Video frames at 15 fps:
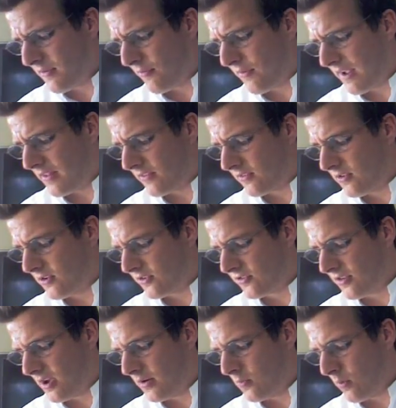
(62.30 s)
of fans, your
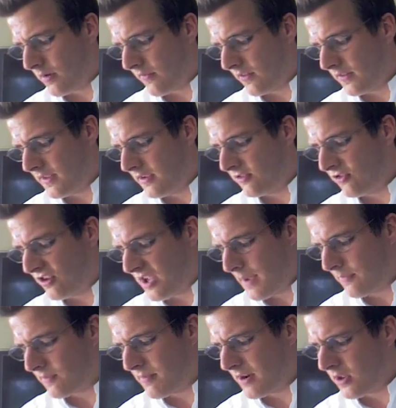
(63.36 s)
son, one of the league's
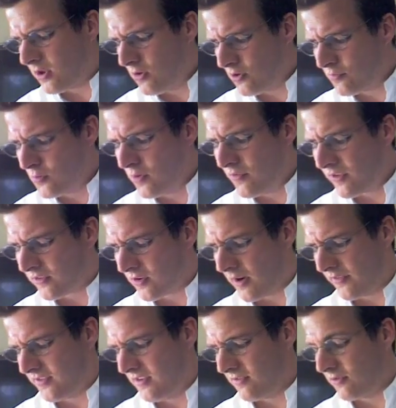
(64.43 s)
GMs, made a huge move this
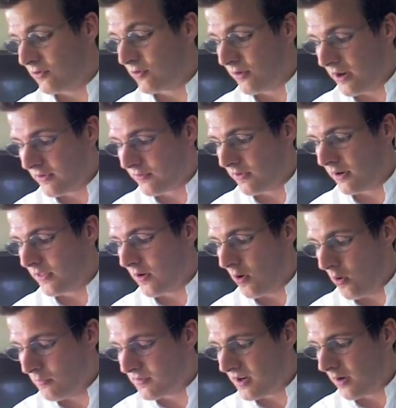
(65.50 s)
offseason, transferring the
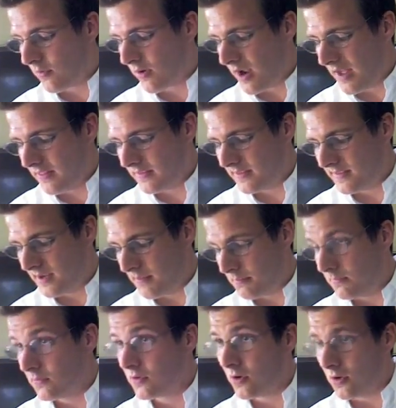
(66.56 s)
hometown Rhode Island
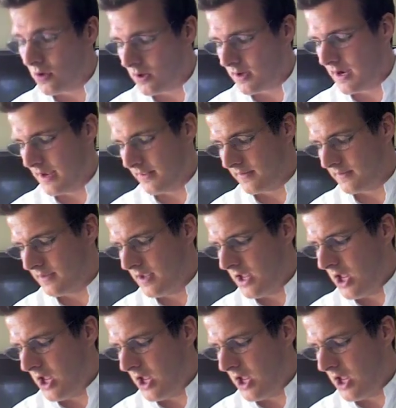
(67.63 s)
team to Long Island.